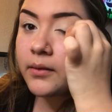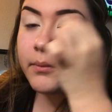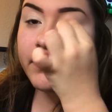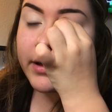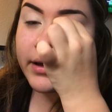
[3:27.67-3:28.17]

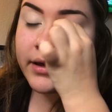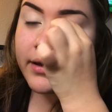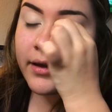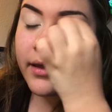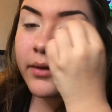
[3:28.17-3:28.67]
But
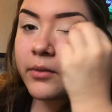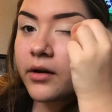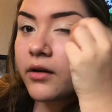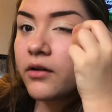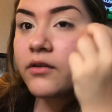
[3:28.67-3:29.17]
yeah, let me
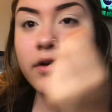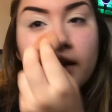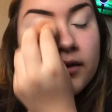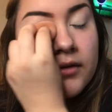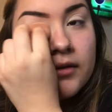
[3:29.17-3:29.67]
know if you
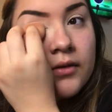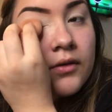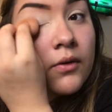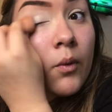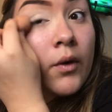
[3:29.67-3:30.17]
guys
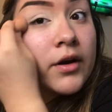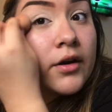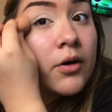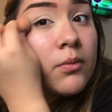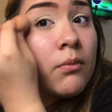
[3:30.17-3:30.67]
want to
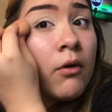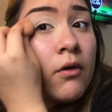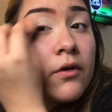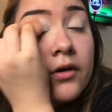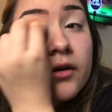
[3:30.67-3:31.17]
know
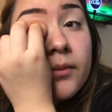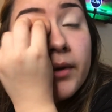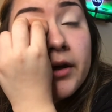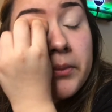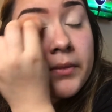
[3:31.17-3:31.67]
more
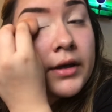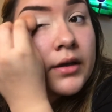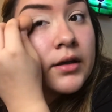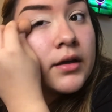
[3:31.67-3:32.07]
about me.